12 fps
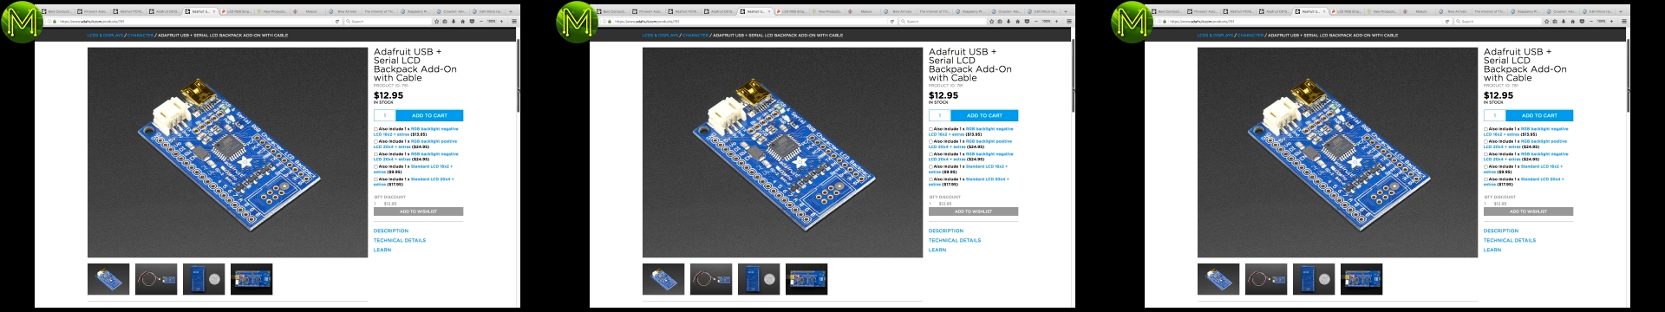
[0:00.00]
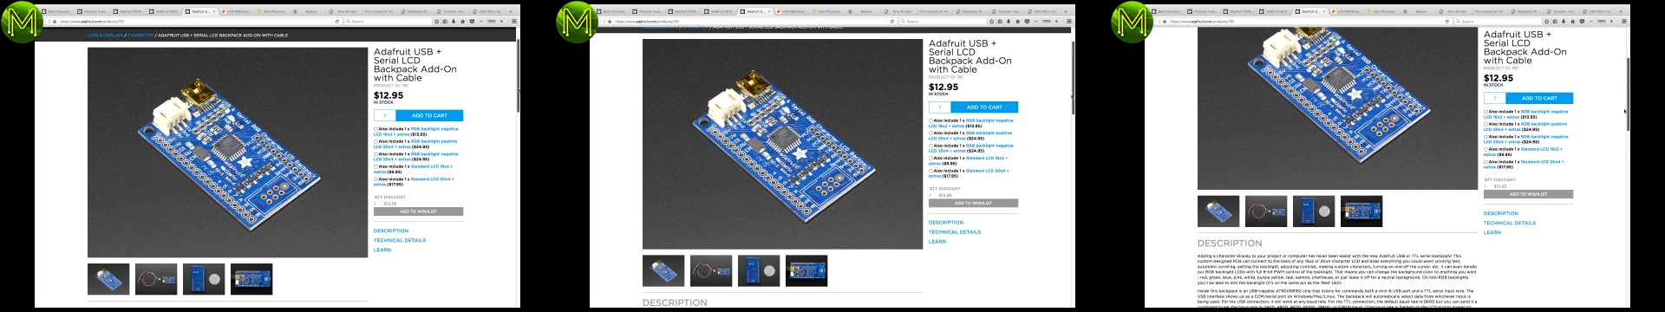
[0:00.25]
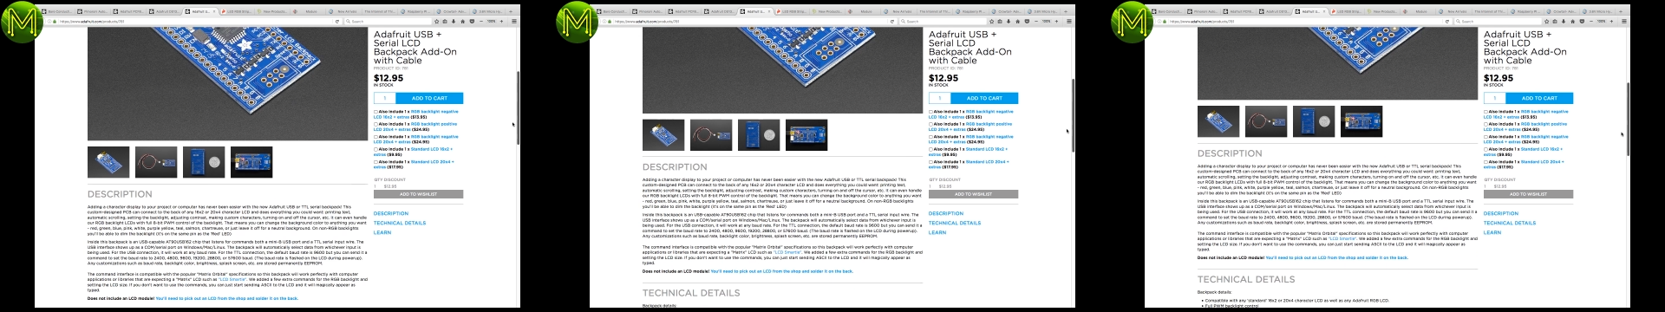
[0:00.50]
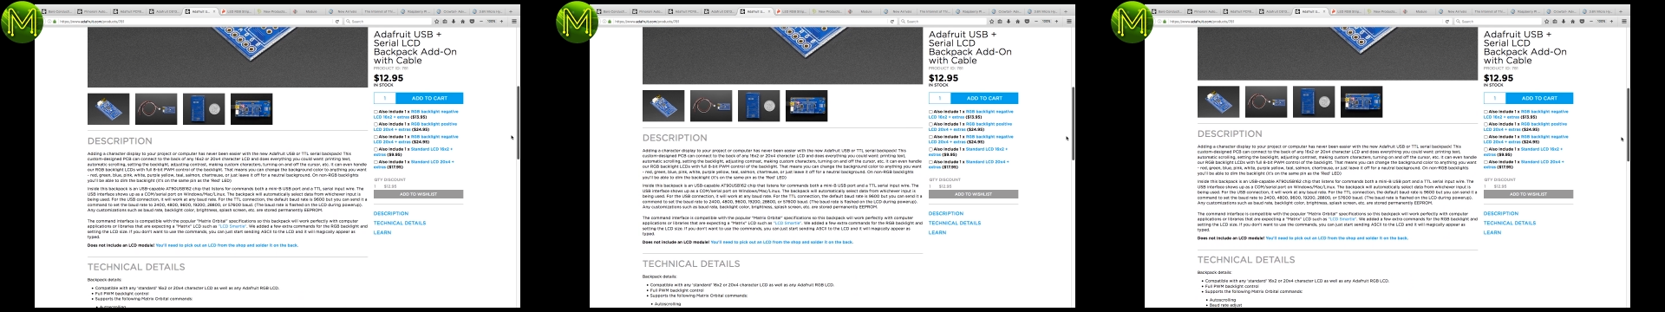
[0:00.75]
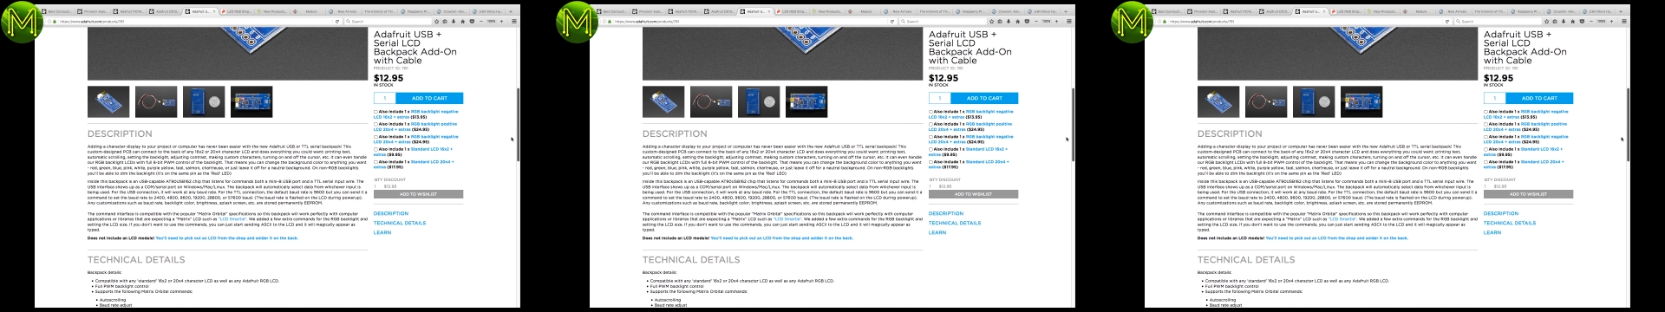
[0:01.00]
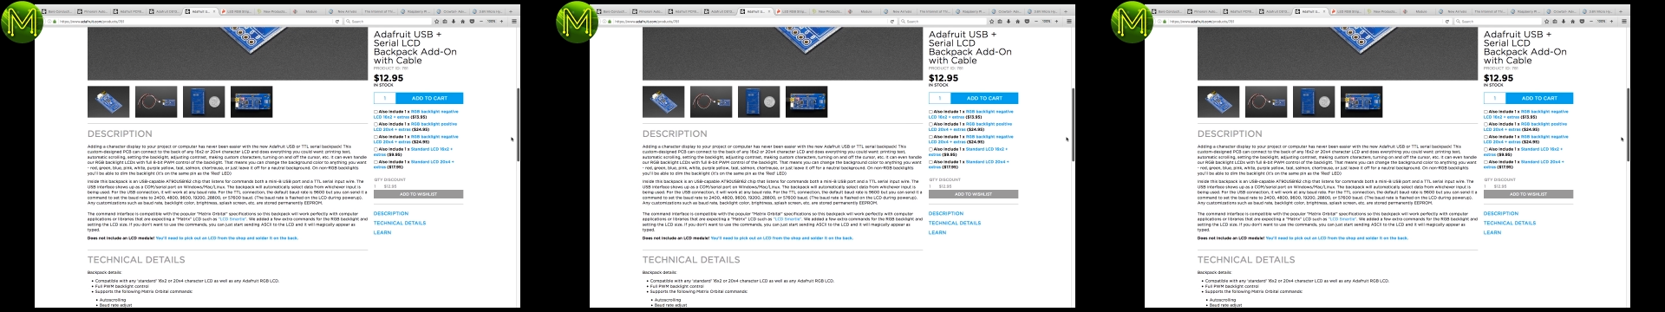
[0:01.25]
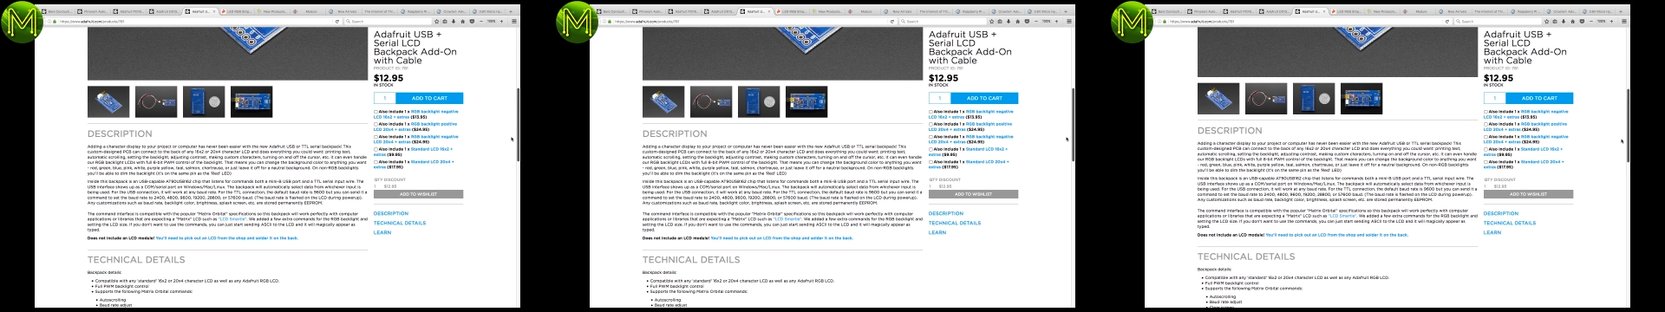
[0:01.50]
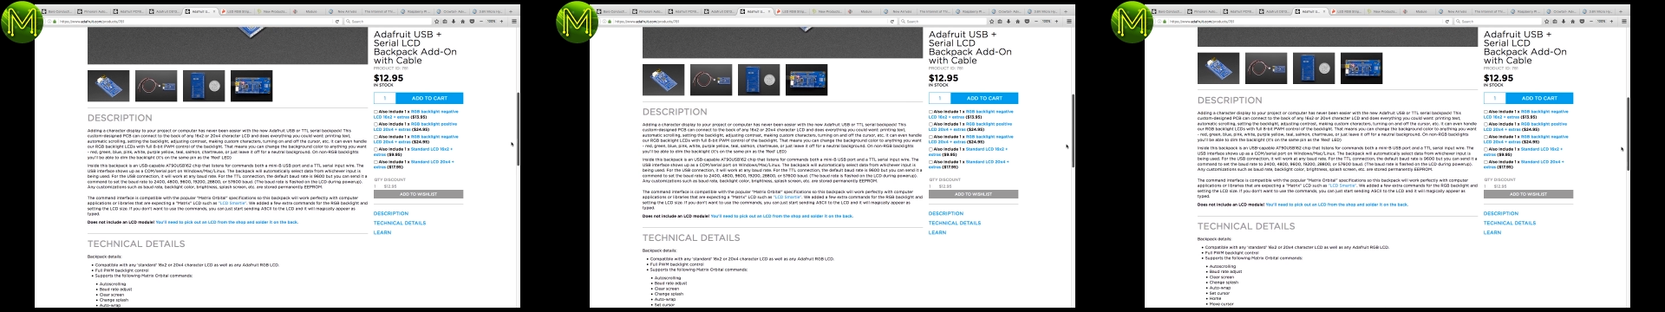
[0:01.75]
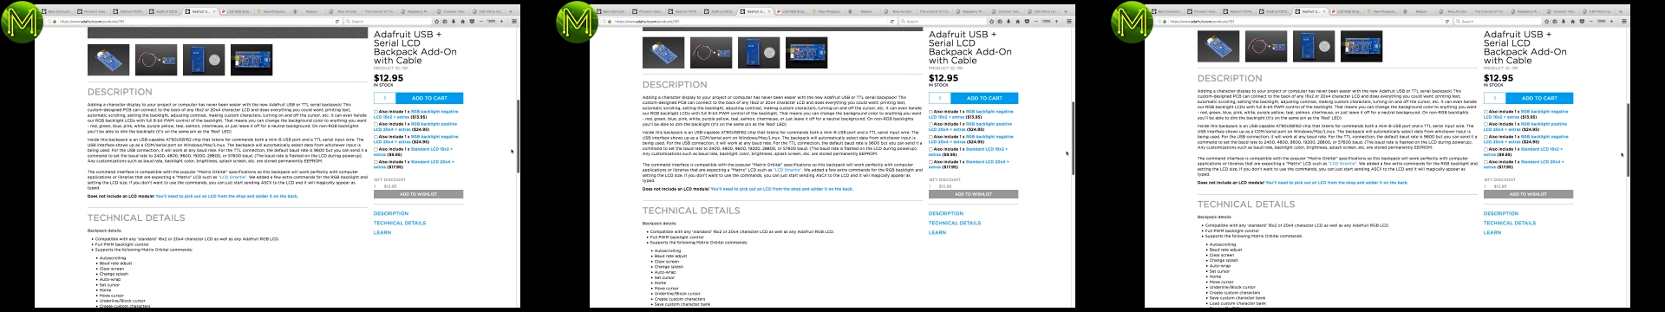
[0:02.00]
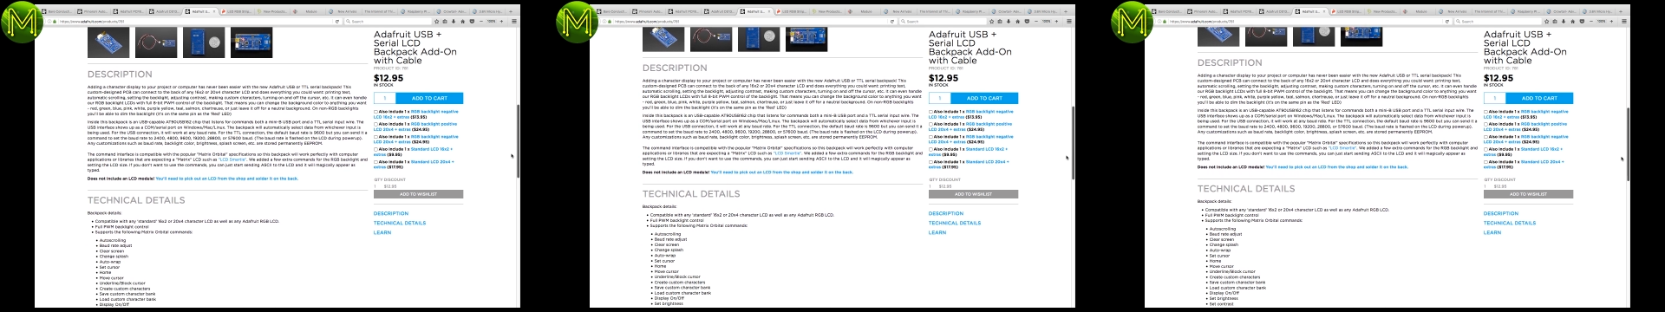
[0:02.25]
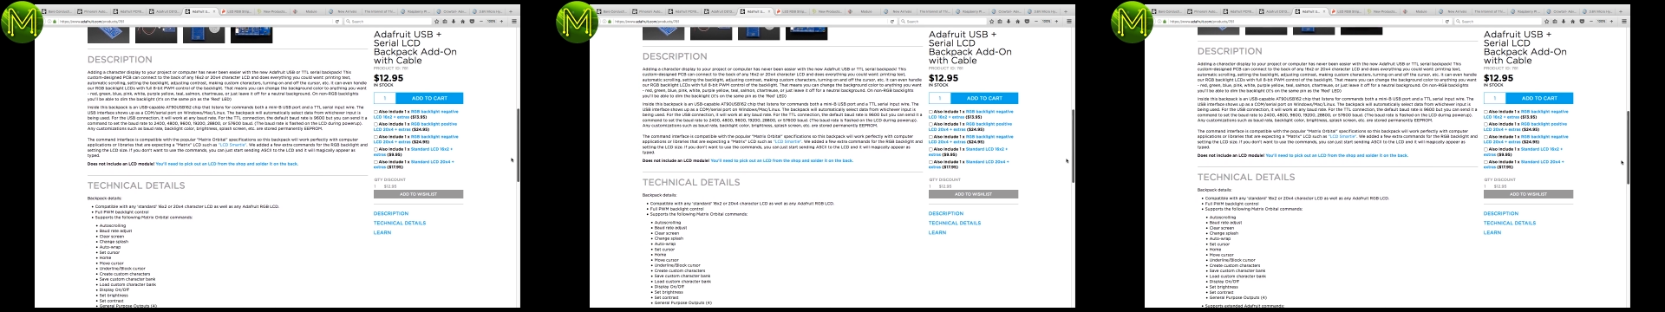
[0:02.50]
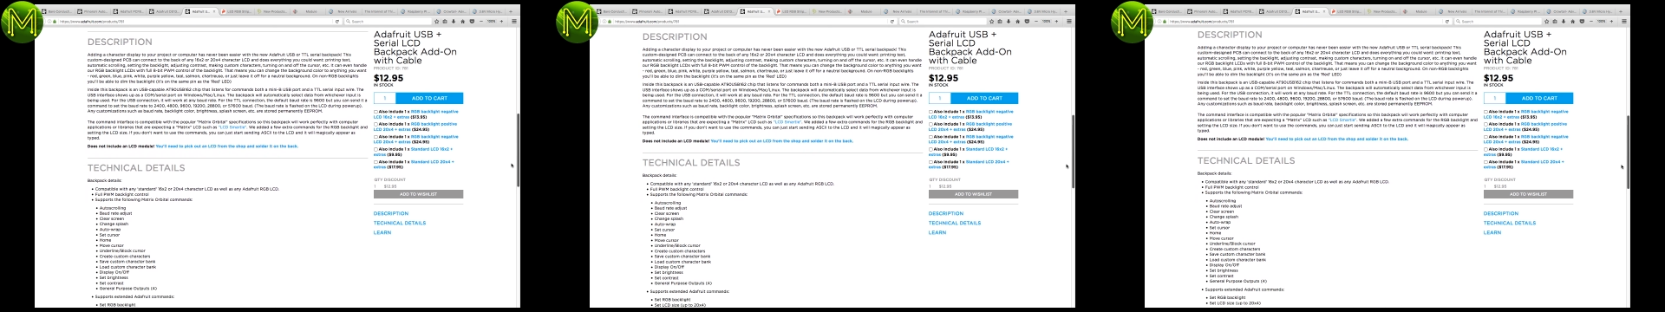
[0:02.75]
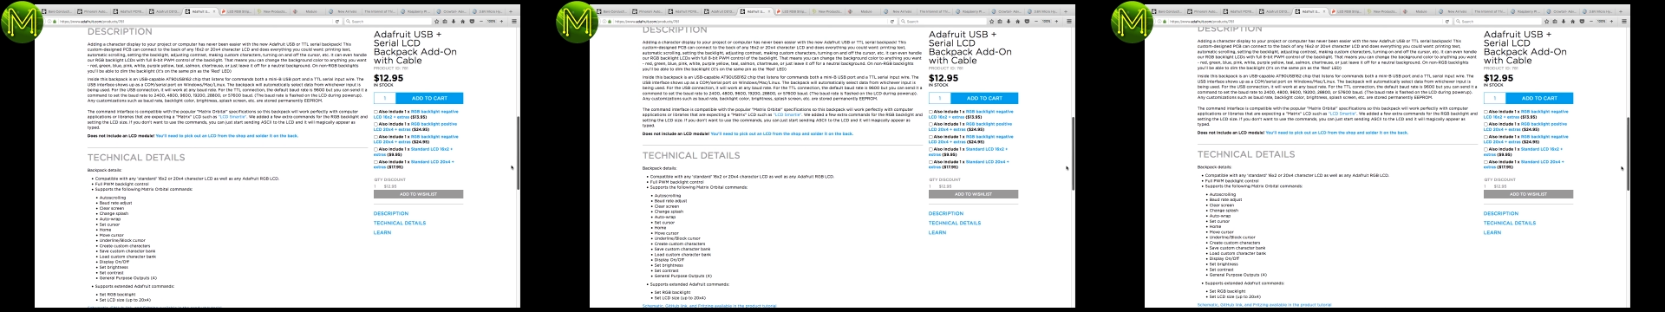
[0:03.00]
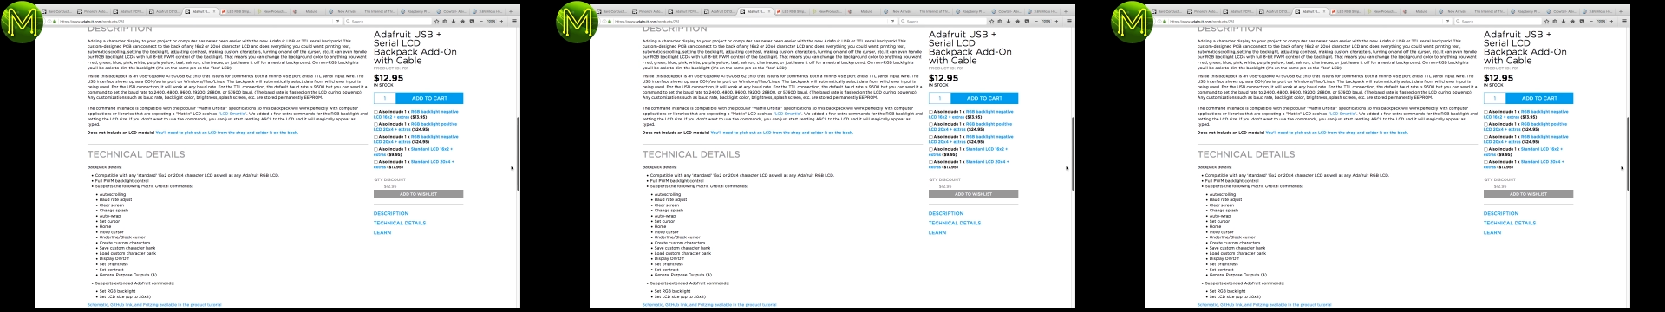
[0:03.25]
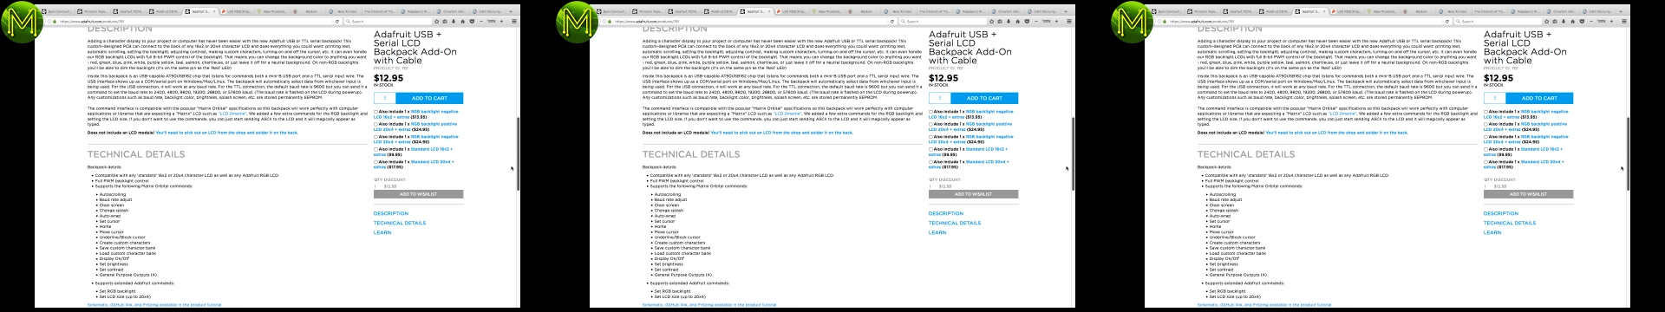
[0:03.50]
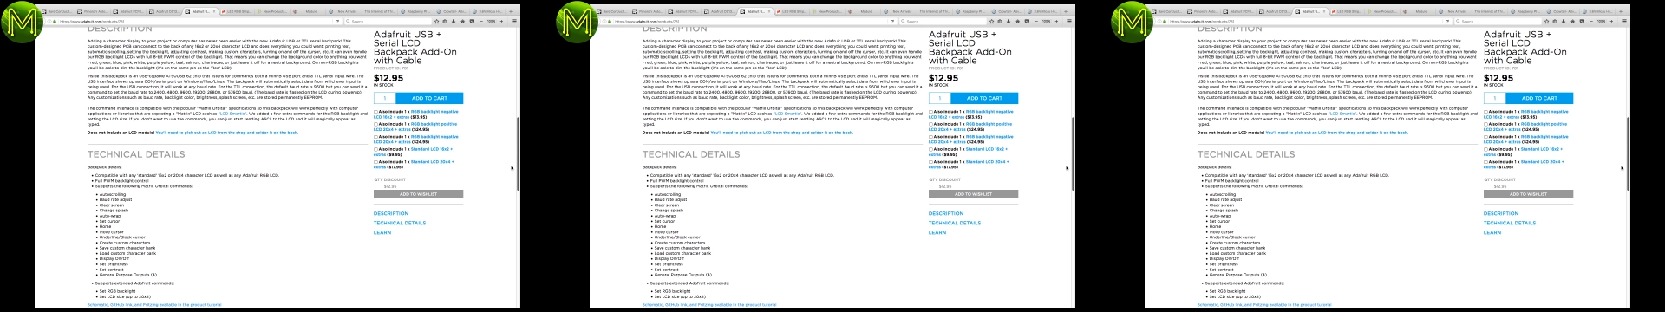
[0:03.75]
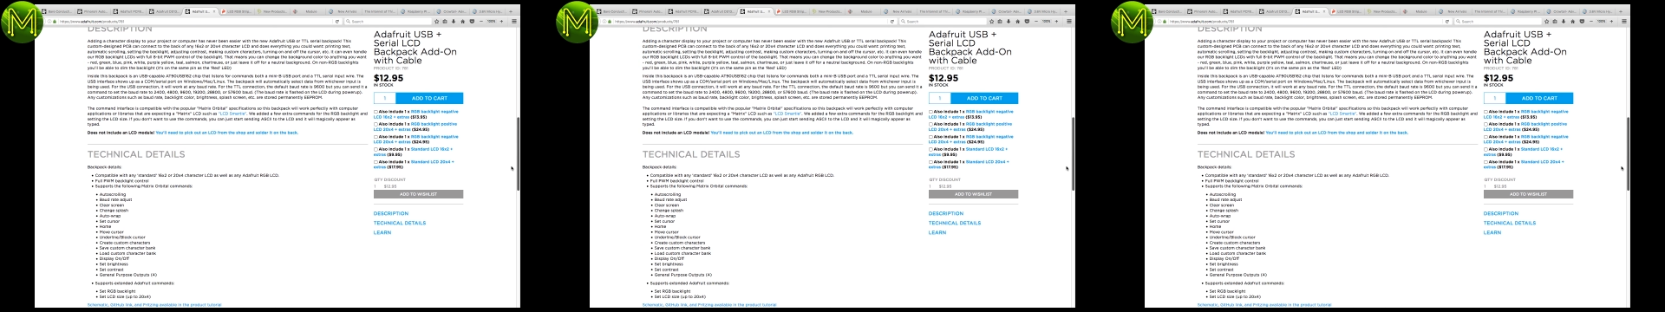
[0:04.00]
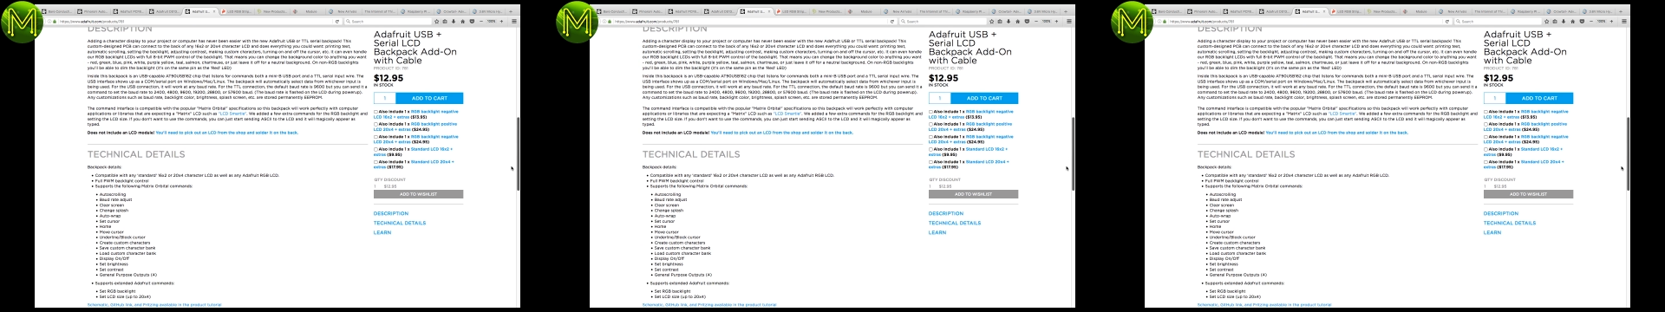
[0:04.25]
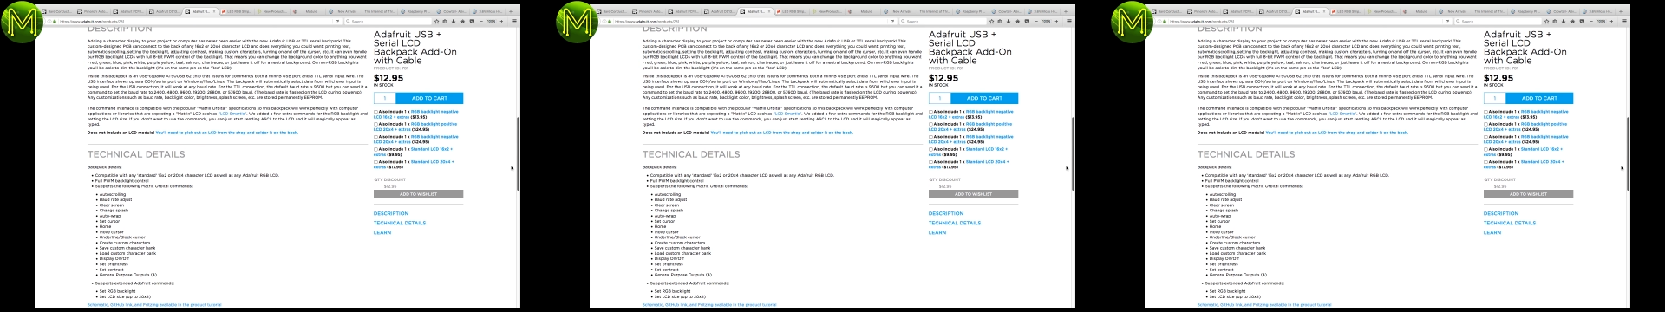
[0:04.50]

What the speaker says: (no speaker visible)